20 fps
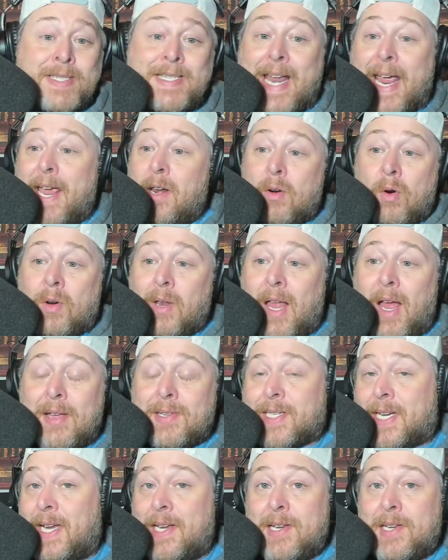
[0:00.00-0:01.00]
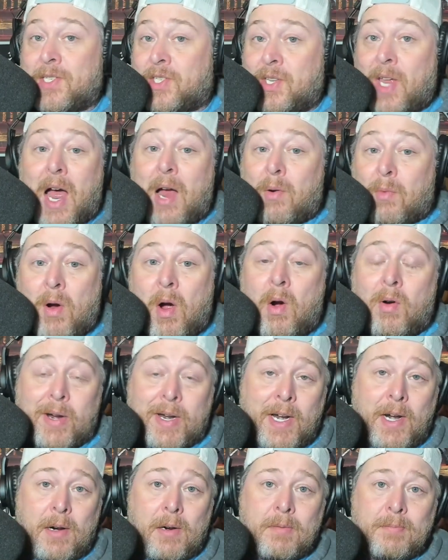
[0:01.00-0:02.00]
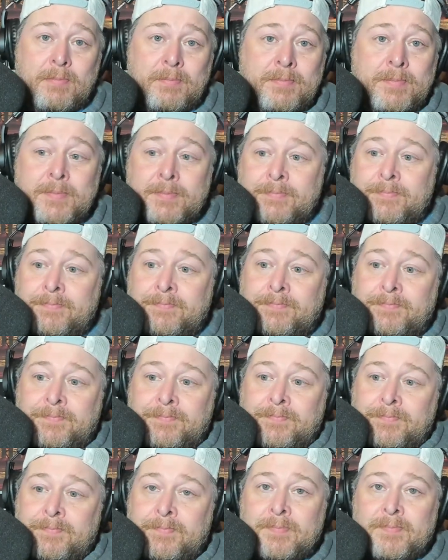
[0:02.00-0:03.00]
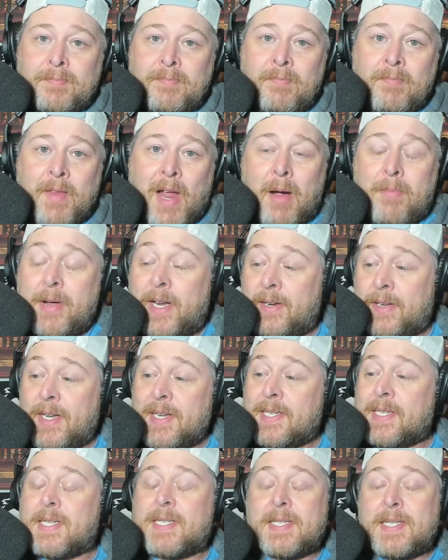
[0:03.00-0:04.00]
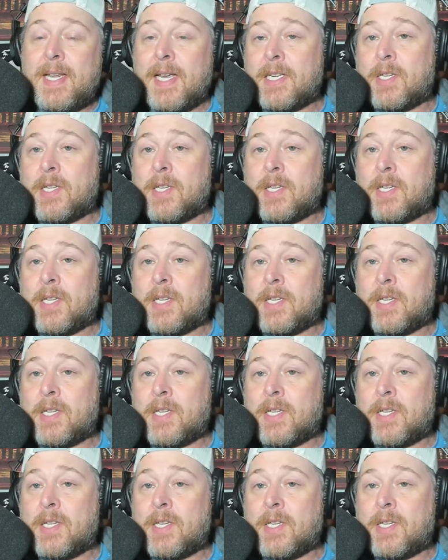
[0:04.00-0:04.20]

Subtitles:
Dan Orlowski is not wrong here. I mean, this